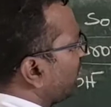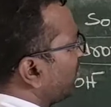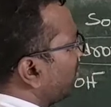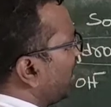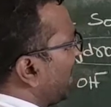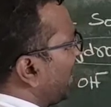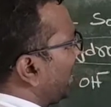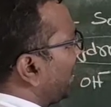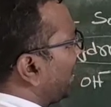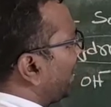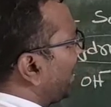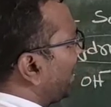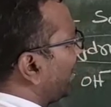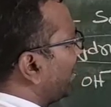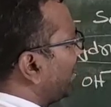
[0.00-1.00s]
know
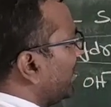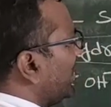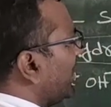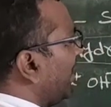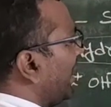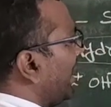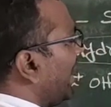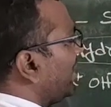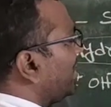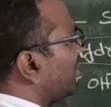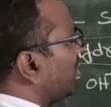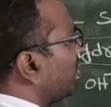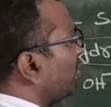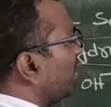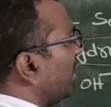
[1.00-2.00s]
directly,
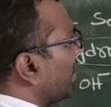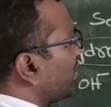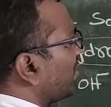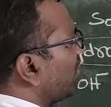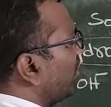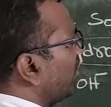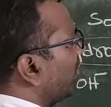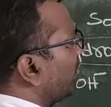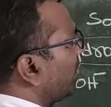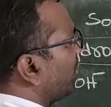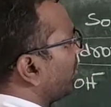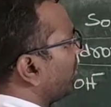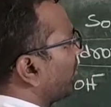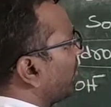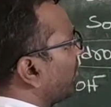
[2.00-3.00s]

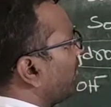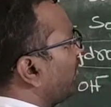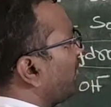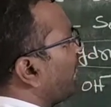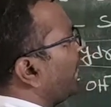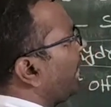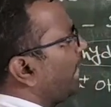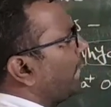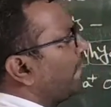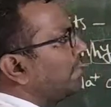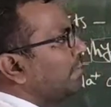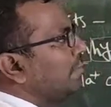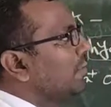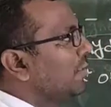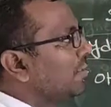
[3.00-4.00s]
H2SO4.
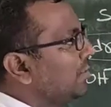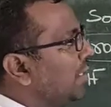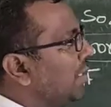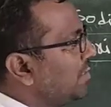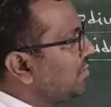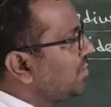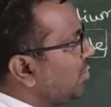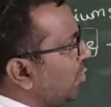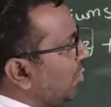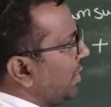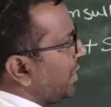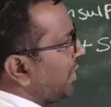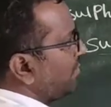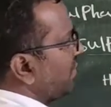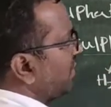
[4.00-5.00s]
Now
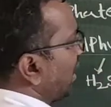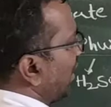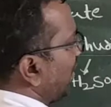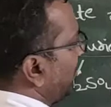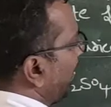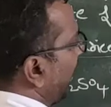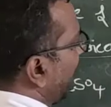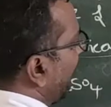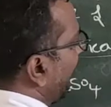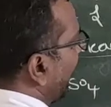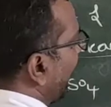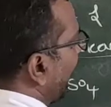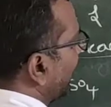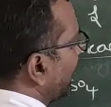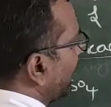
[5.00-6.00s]
sodium sulfate
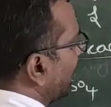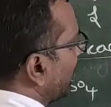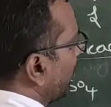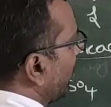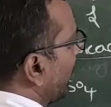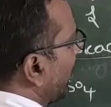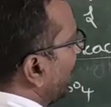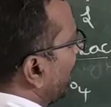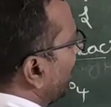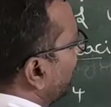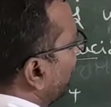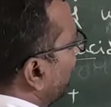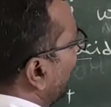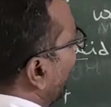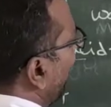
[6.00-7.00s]
again, sodium
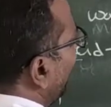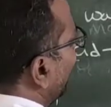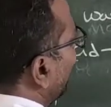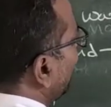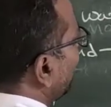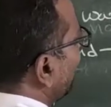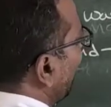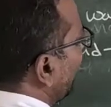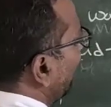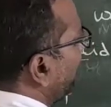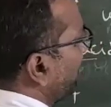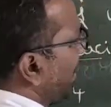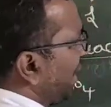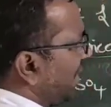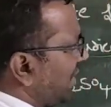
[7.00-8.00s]
and
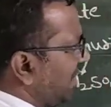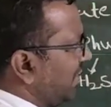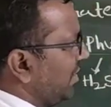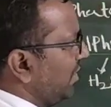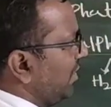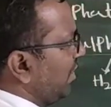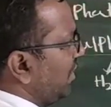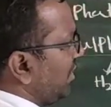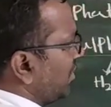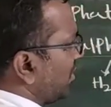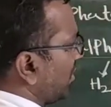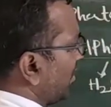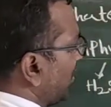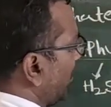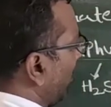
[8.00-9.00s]
sulfate.
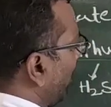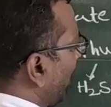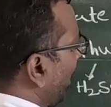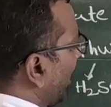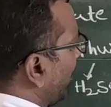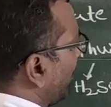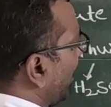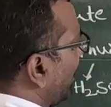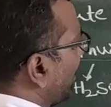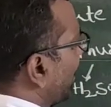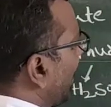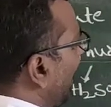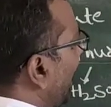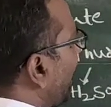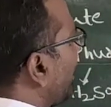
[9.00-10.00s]
So sodium is
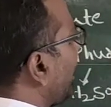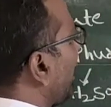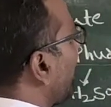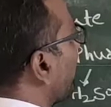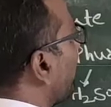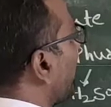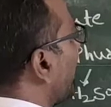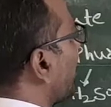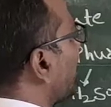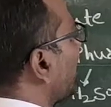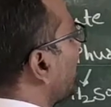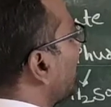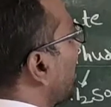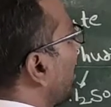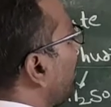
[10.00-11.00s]
Na plus,
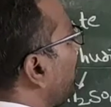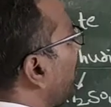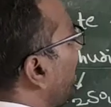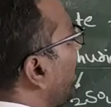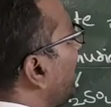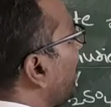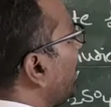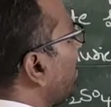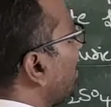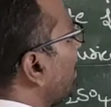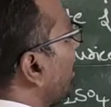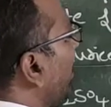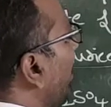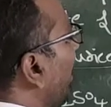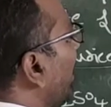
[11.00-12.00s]
sulfate is
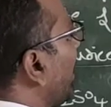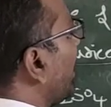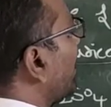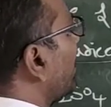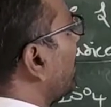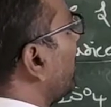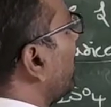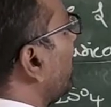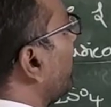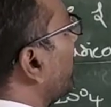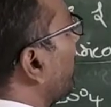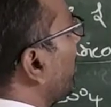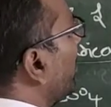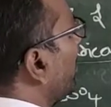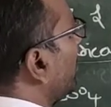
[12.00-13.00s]

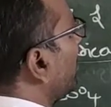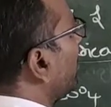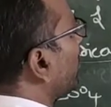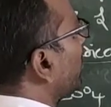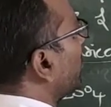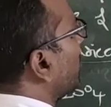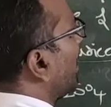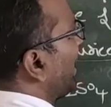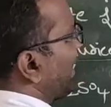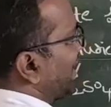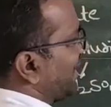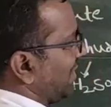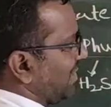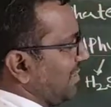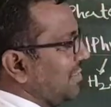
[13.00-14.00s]
SO4 2
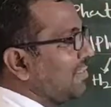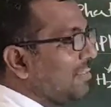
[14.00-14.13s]
minus.